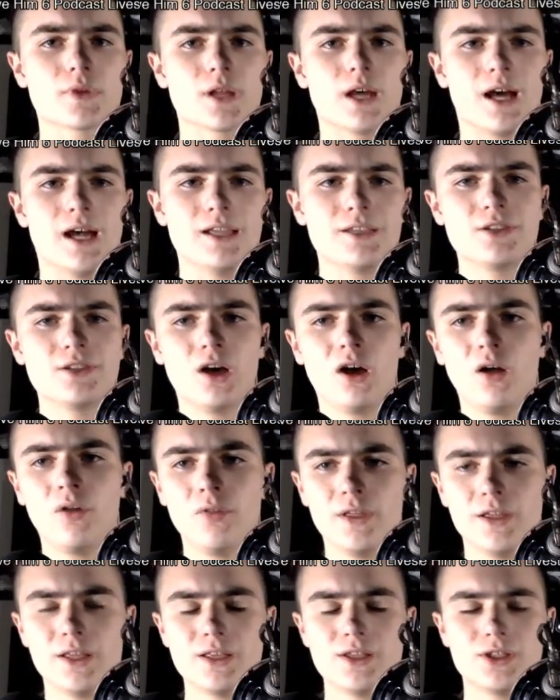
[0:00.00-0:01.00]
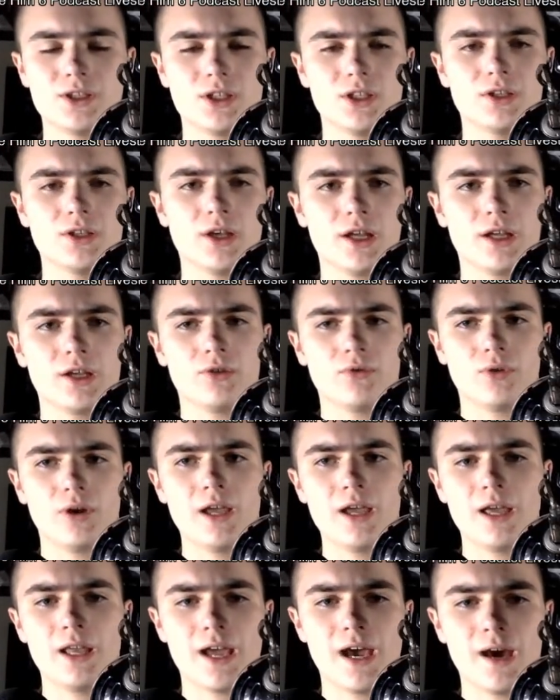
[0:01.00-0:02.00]
I saw this, and
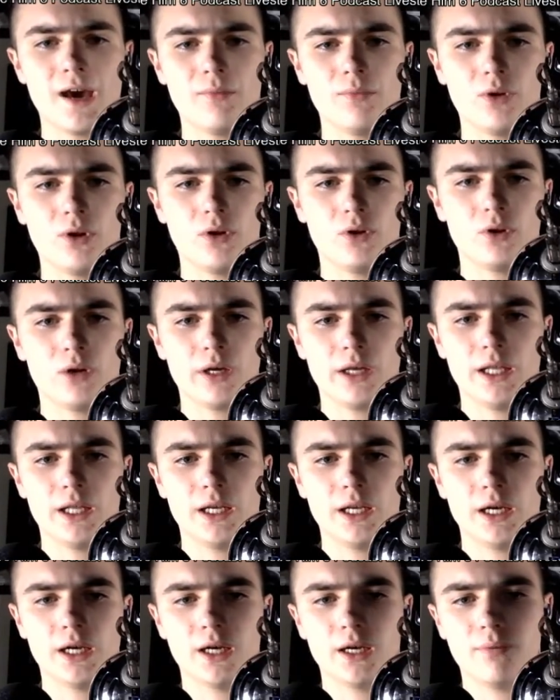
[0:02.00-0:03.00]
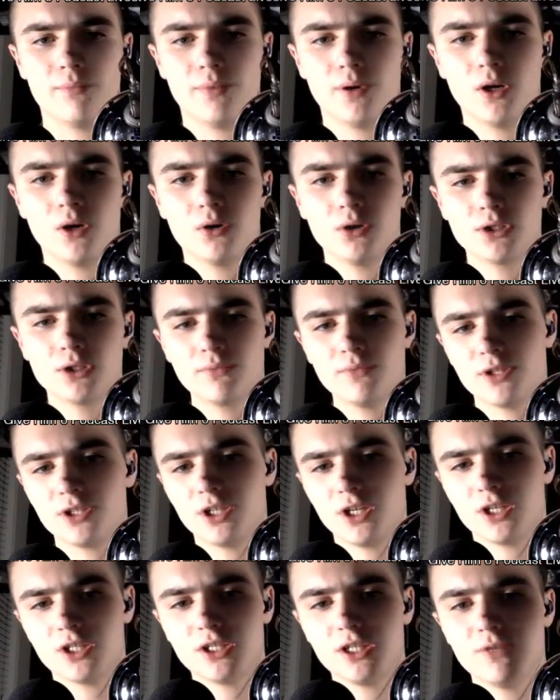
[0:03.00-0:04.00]
Grant and Admiral and Bone, some of the
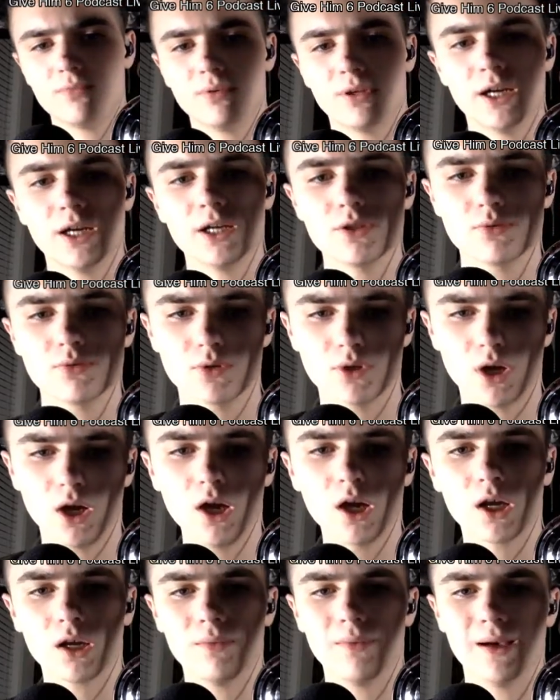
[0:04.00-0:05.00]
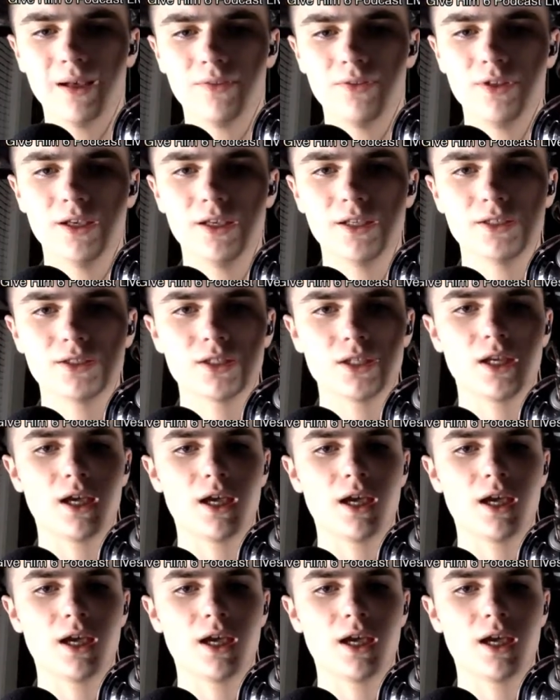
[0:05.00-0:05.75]
Tennessee players were talking about this,